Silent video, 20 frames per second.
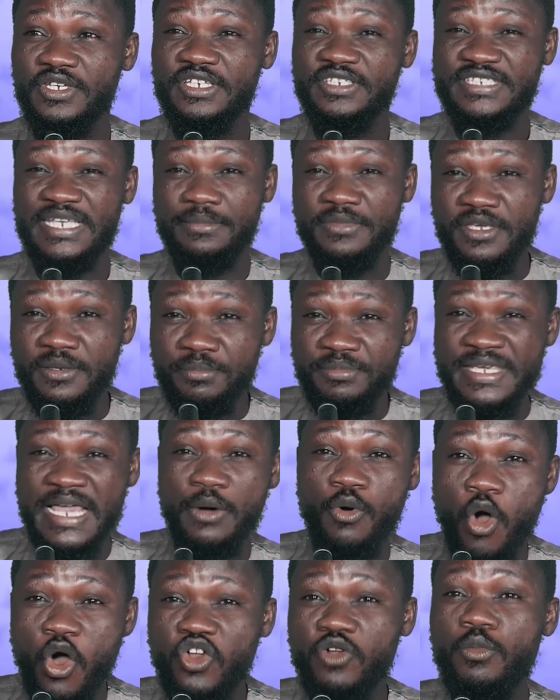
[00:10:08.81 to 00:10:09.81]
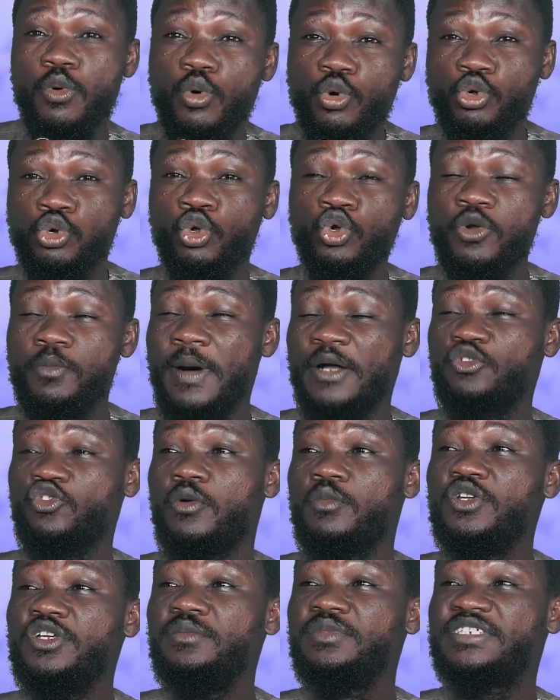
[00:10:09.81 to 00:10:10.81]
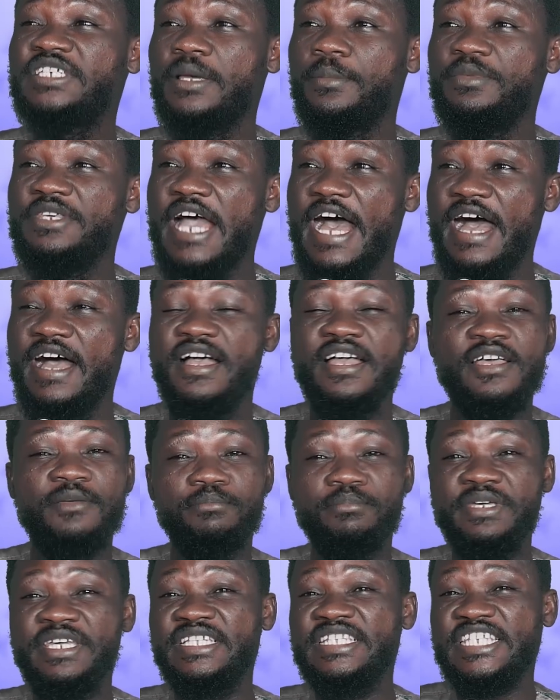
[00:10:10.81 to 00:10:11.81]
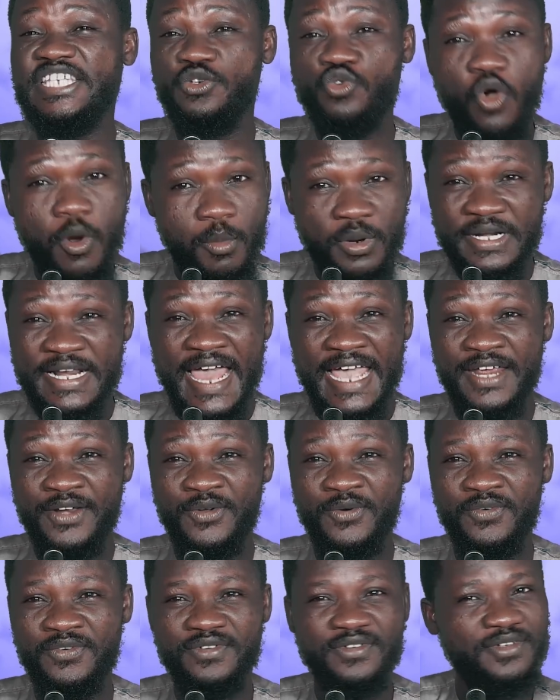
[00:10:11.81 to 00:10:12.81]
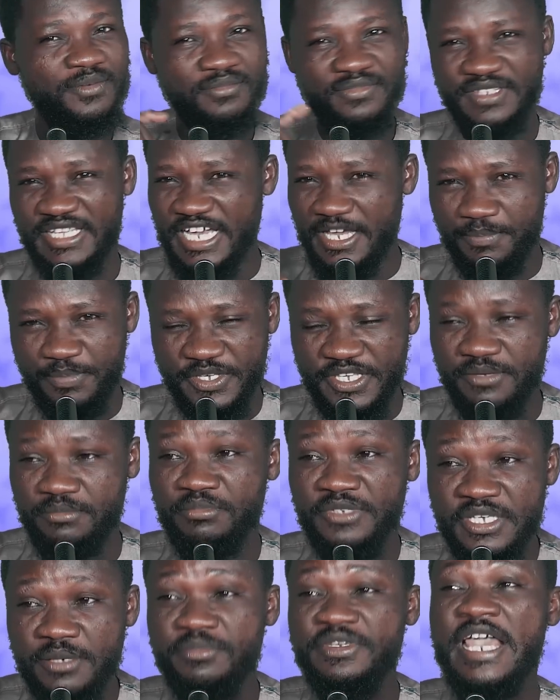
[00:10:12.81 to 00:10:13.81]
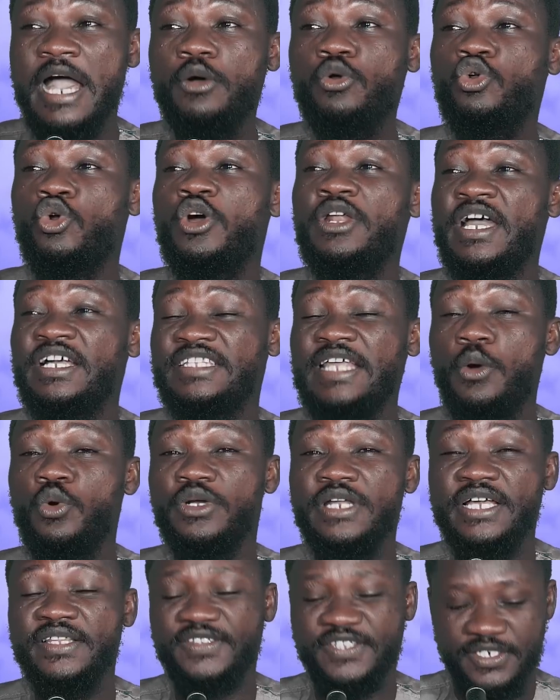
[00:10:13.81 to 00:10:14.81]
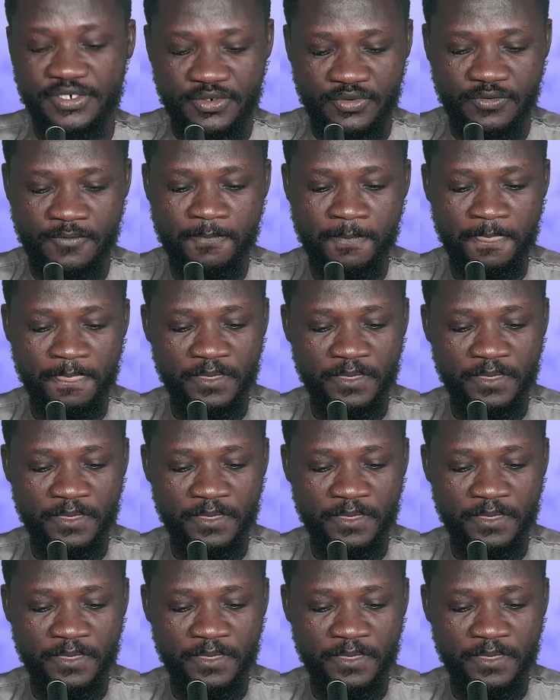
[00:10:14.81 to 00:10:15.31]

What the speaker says: say me mia won mu kro no but o munum se bia me te wo mo nan no da bi me mia kro na da won ntini no